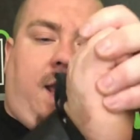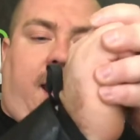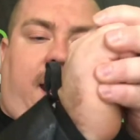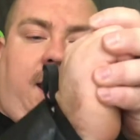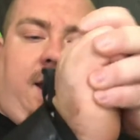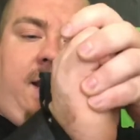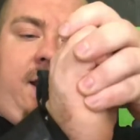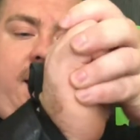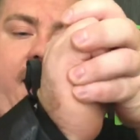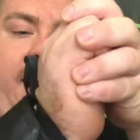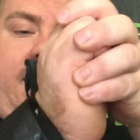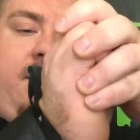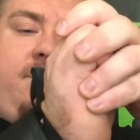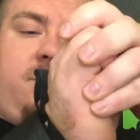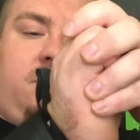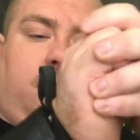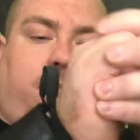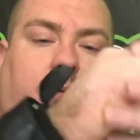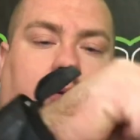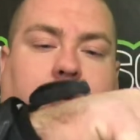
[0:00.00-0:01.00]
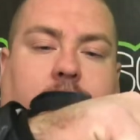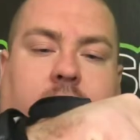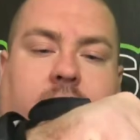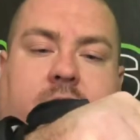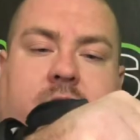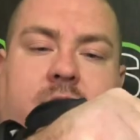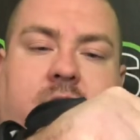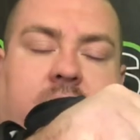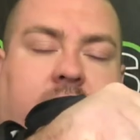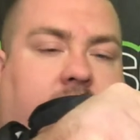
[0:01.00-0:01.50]
any kind of
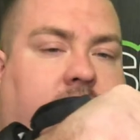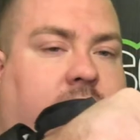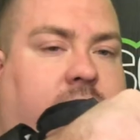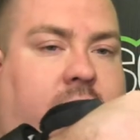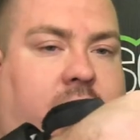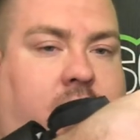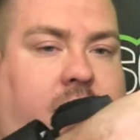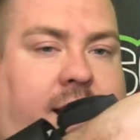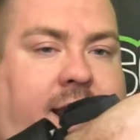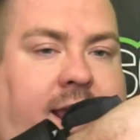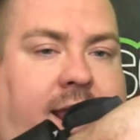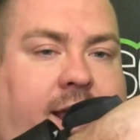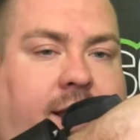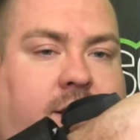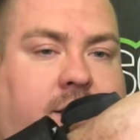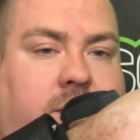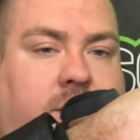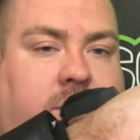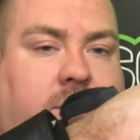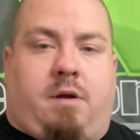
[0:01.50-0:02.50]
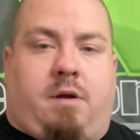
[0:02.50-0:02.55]
support for your hand.